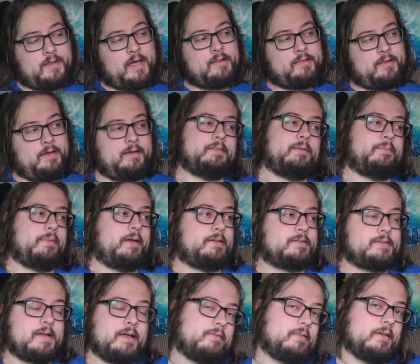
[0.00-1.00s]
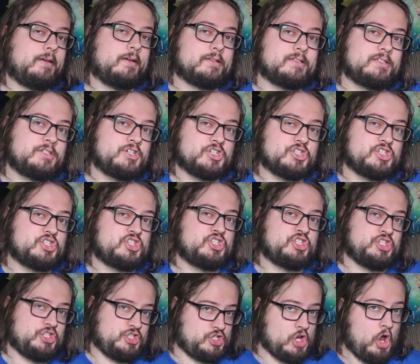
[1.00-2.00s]
not like the best. I think it's just
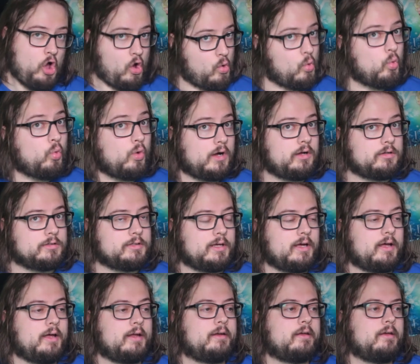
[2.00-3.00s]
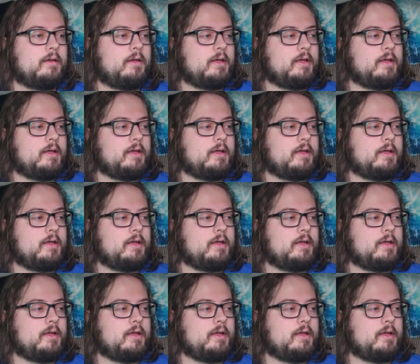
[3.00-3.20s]
so well done.